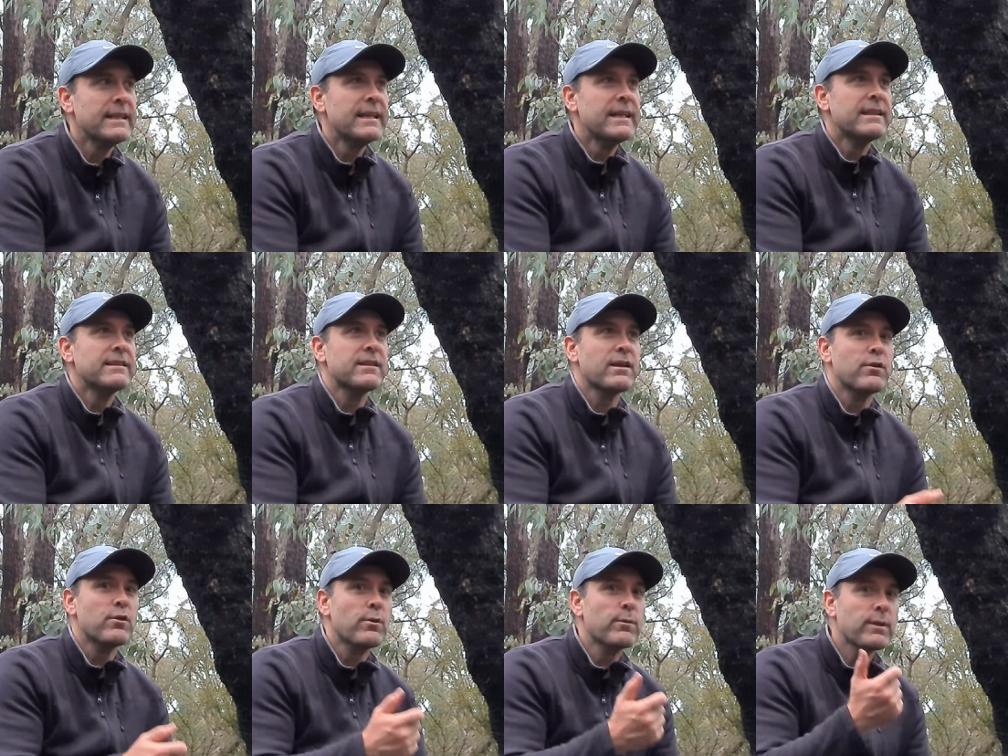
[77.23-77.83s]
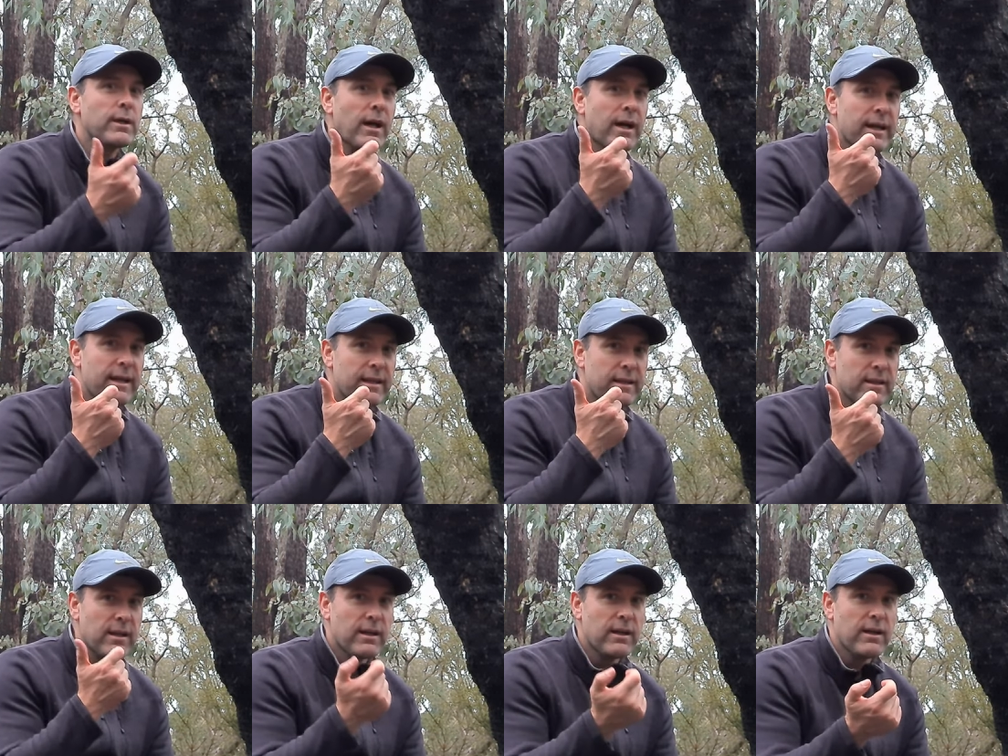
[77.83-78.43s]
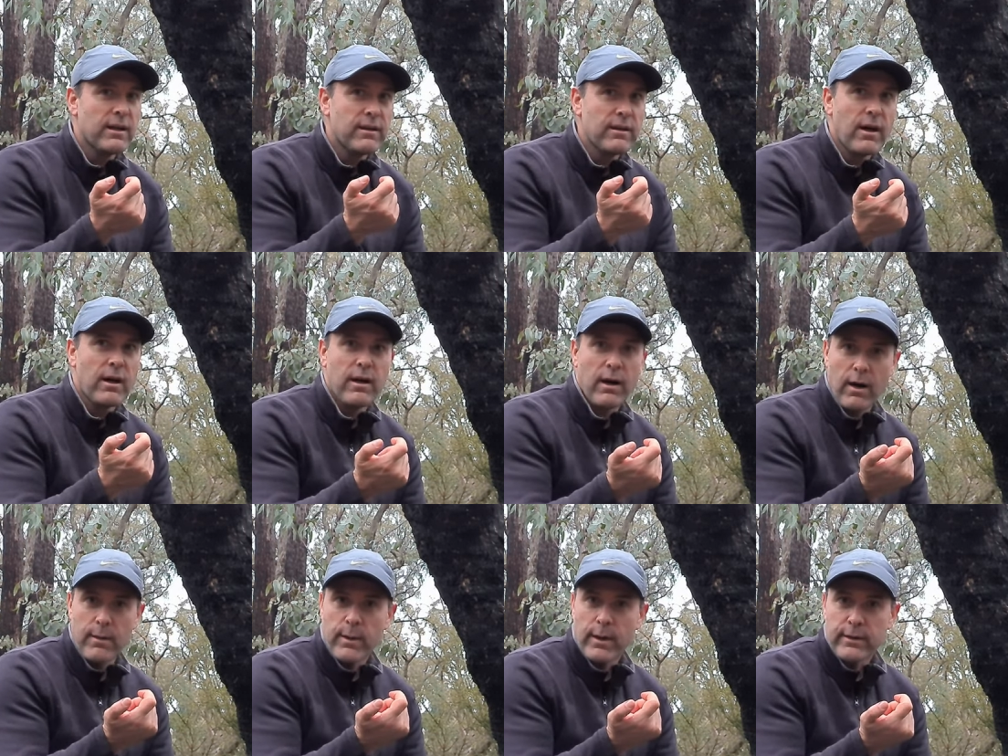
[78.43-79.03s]
So normally I hit the
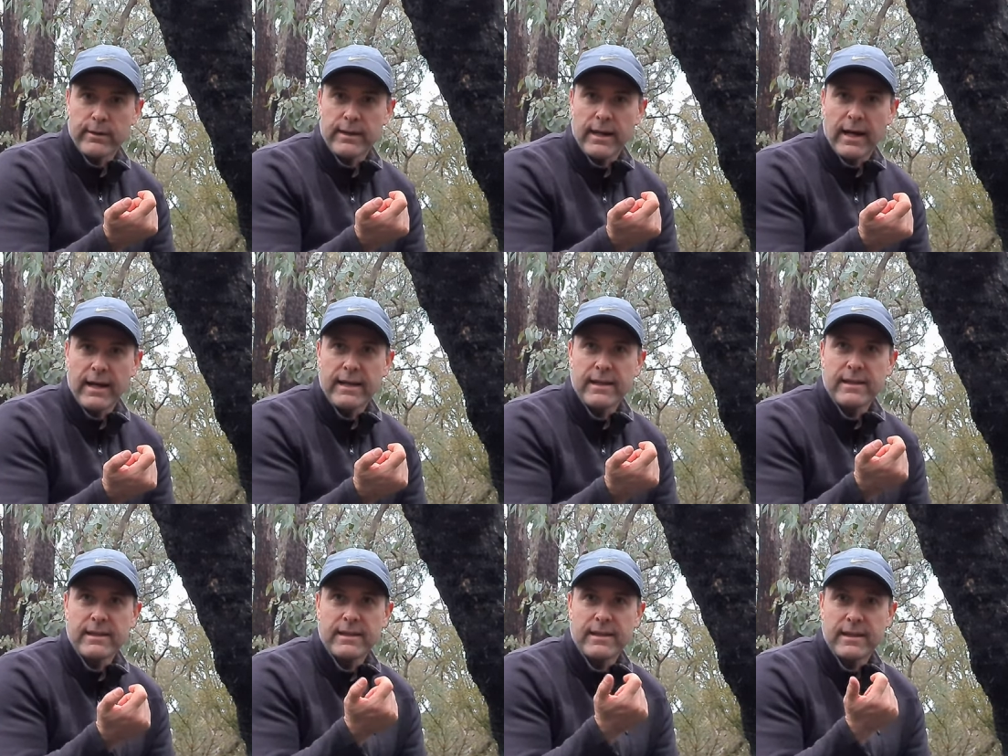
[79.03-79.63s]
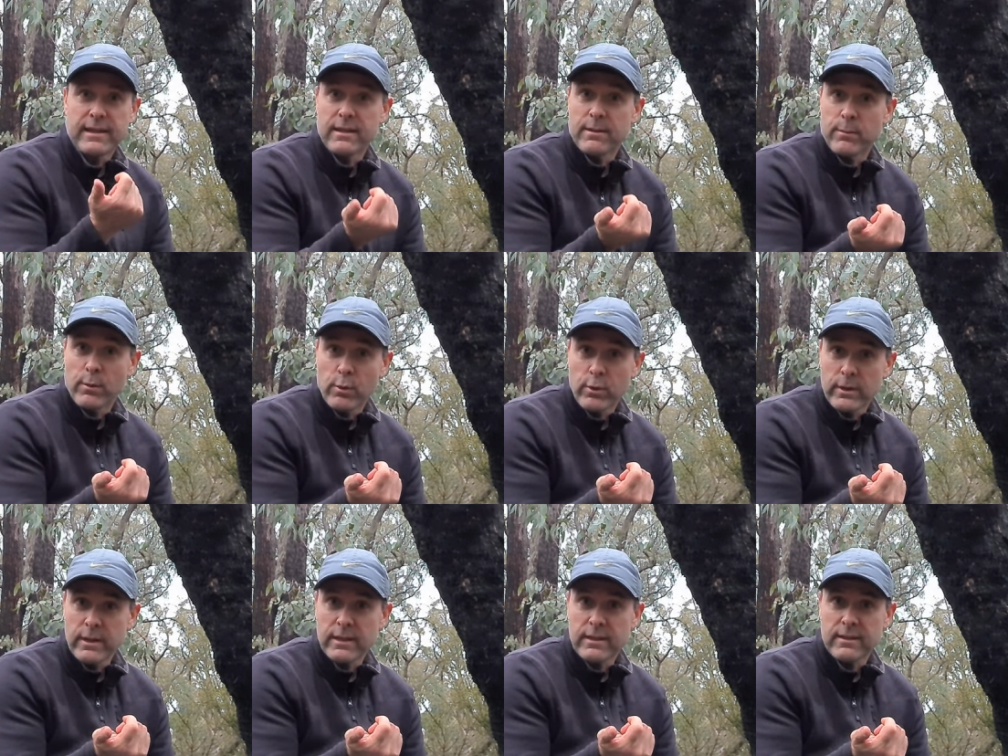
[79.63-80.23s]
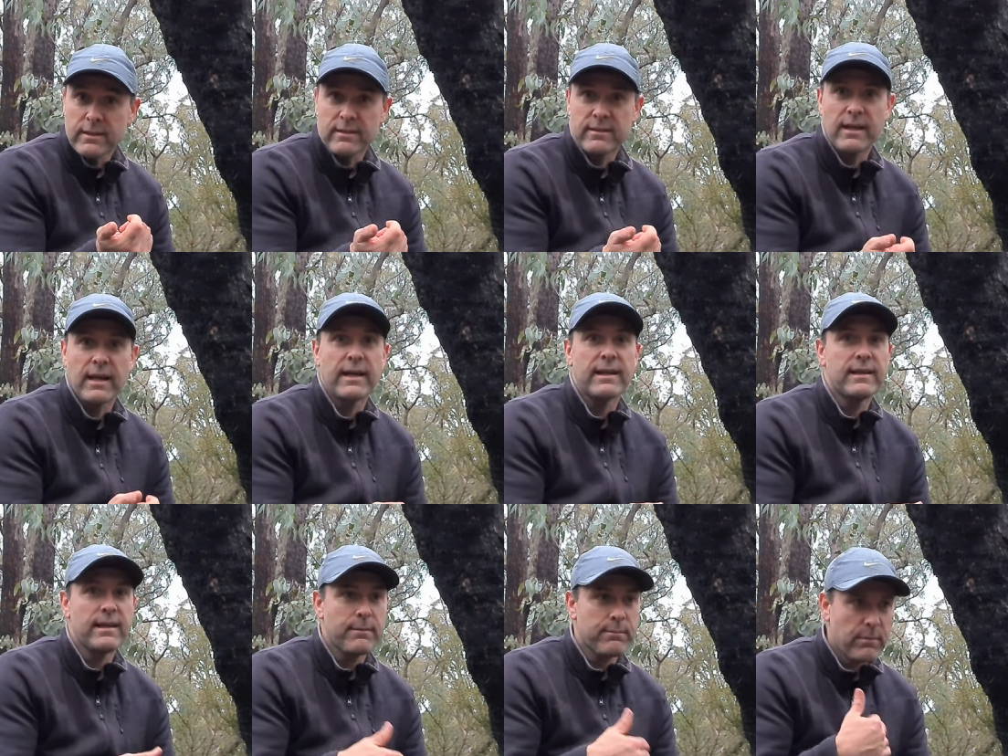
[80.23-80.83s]
I'm okay in the morning to say,
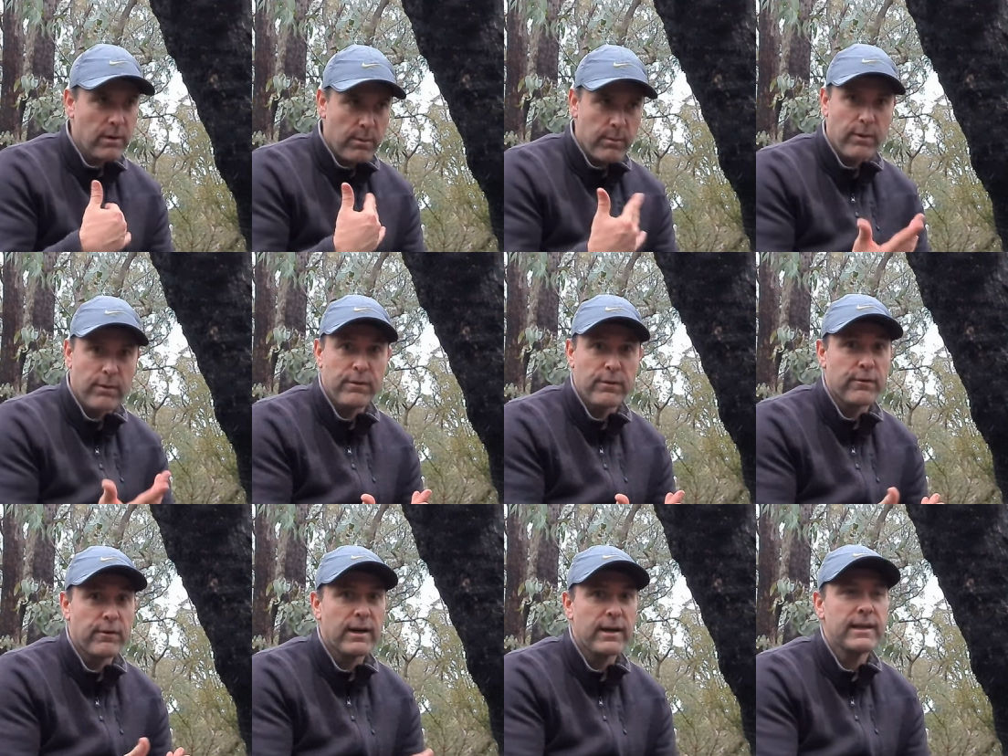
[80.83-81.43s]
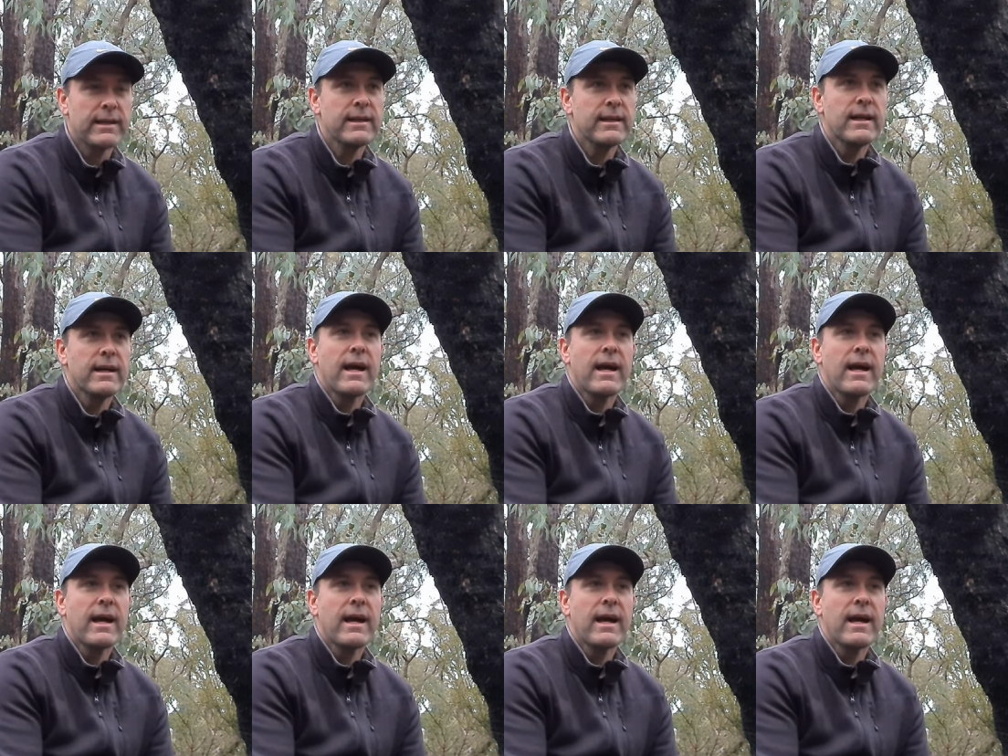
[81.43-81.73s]
yep, I'm off and running.